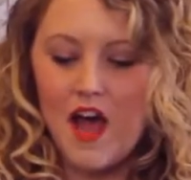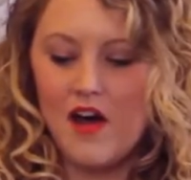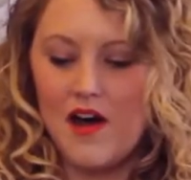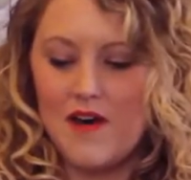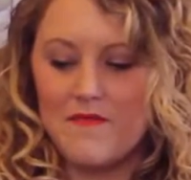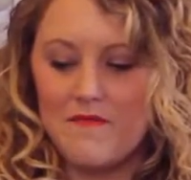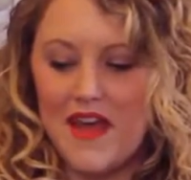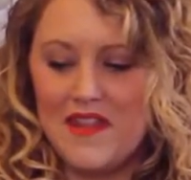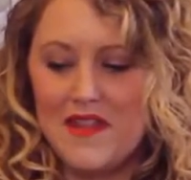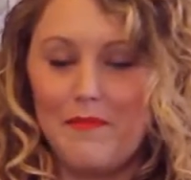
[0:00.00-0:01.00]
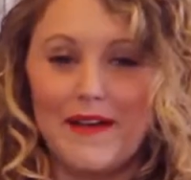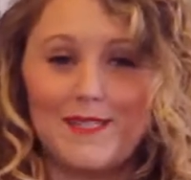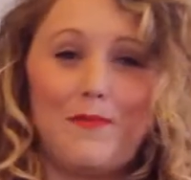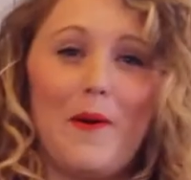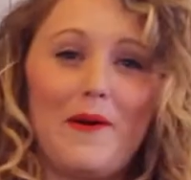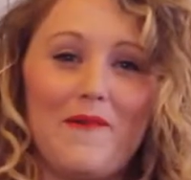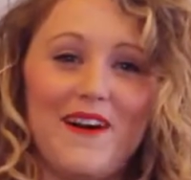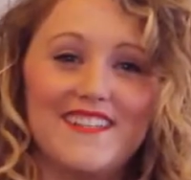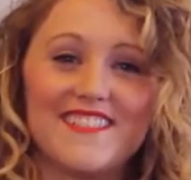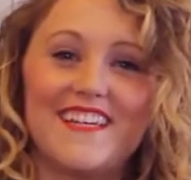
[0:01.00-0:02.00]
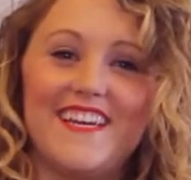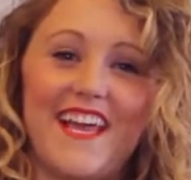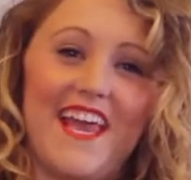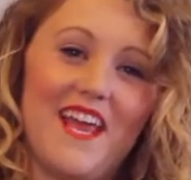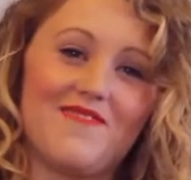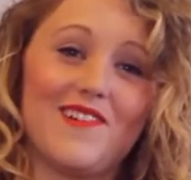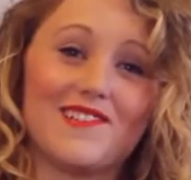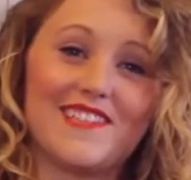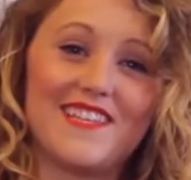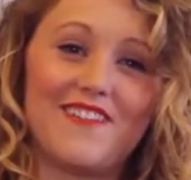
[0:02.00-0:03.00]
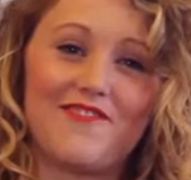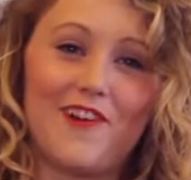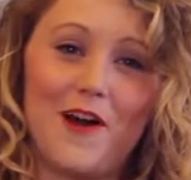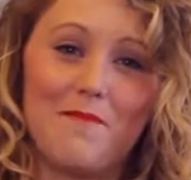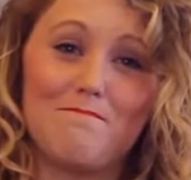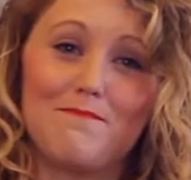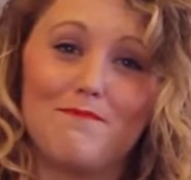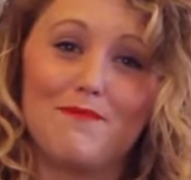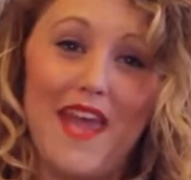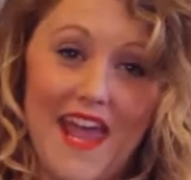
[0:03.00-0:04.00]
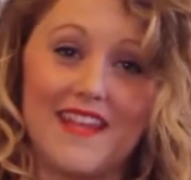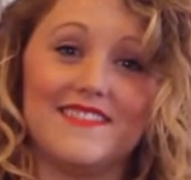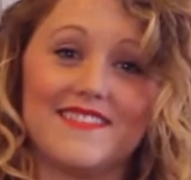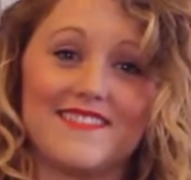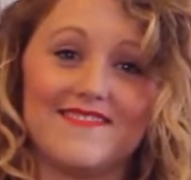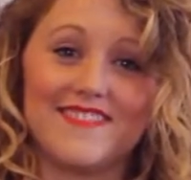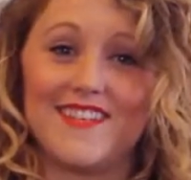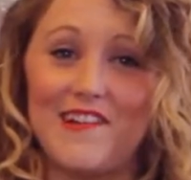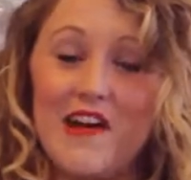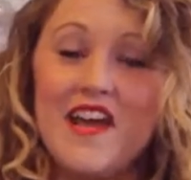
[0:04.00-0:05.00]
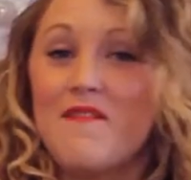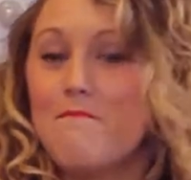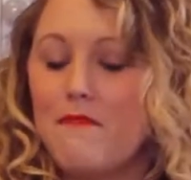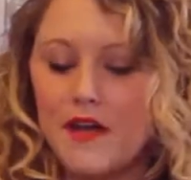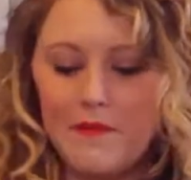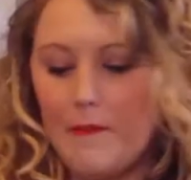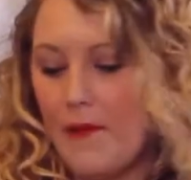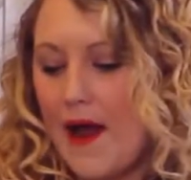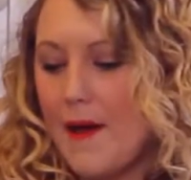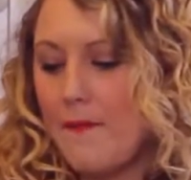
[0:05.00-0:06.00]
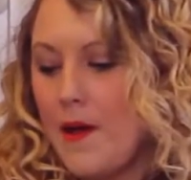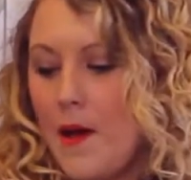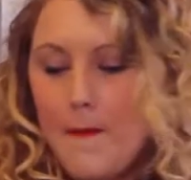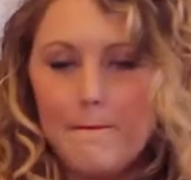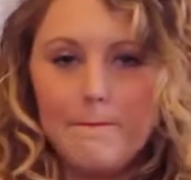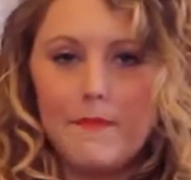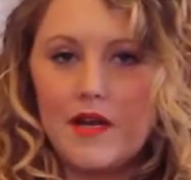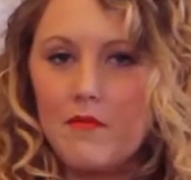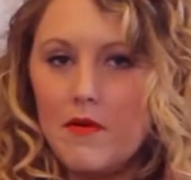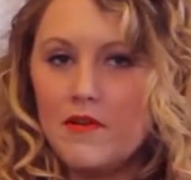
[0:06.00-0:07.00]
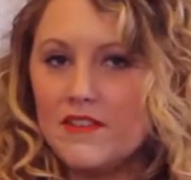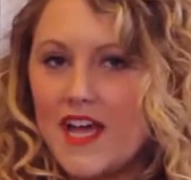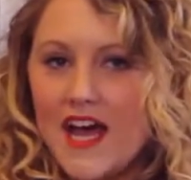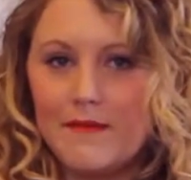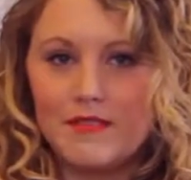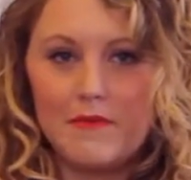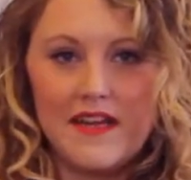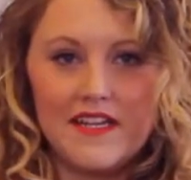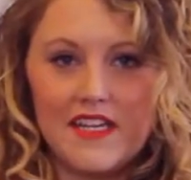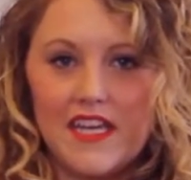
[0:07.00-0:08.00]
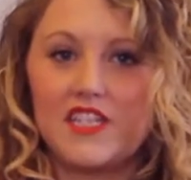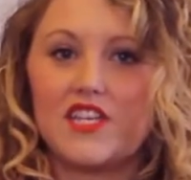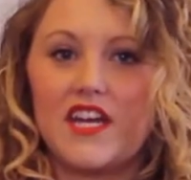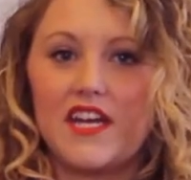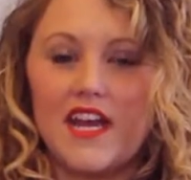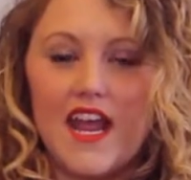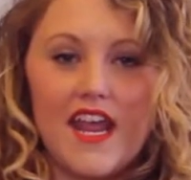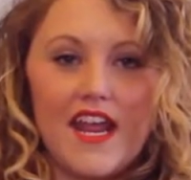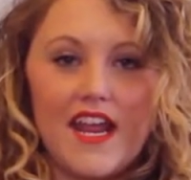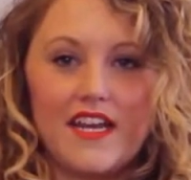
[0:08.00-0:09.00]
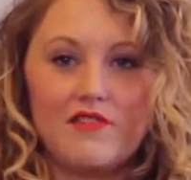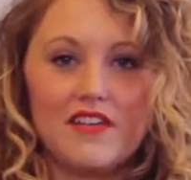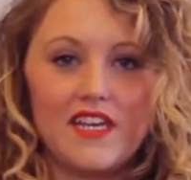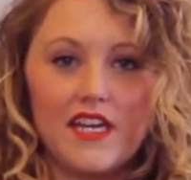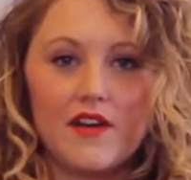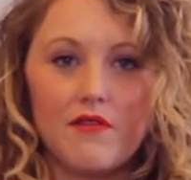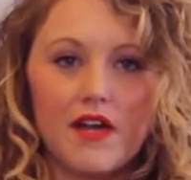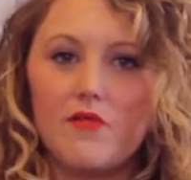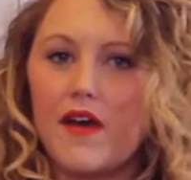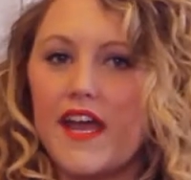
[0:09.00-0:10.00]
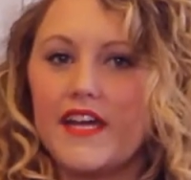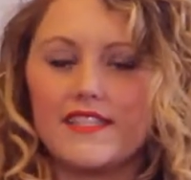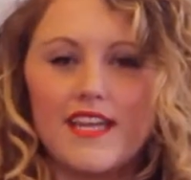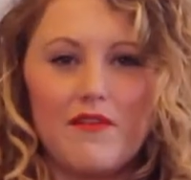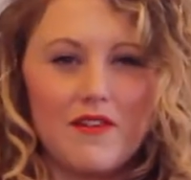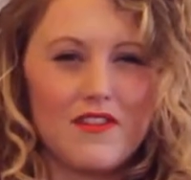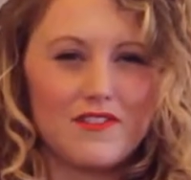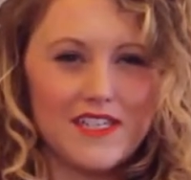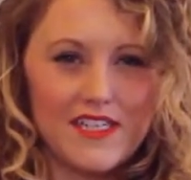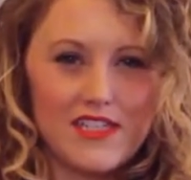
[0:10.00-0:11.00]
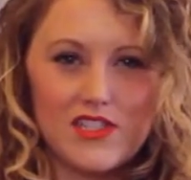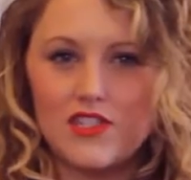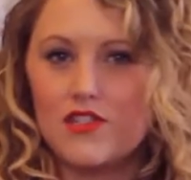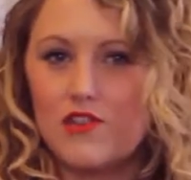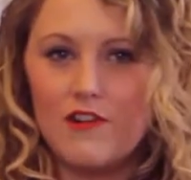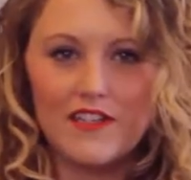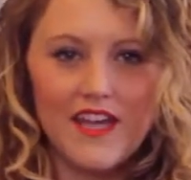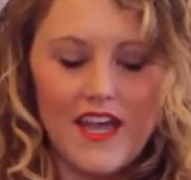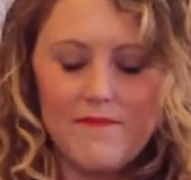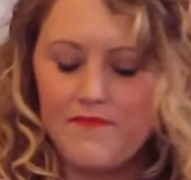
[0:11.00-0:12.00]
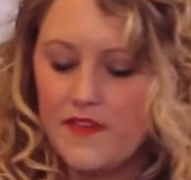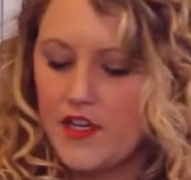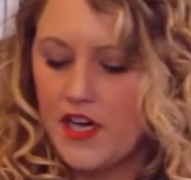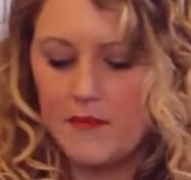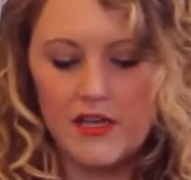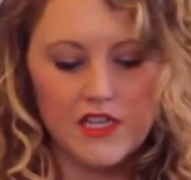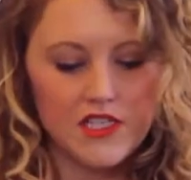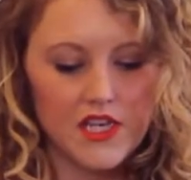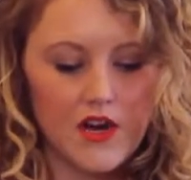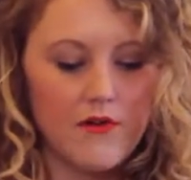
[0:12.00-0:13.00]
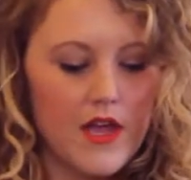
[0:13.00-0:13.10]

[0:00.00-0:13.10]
And the best part was it came mostly from cans. So minimal prep, minimal time spent in the kitchen, and you can eat it right away. It's not one of those that needs to stew all day. You're going to be good to go.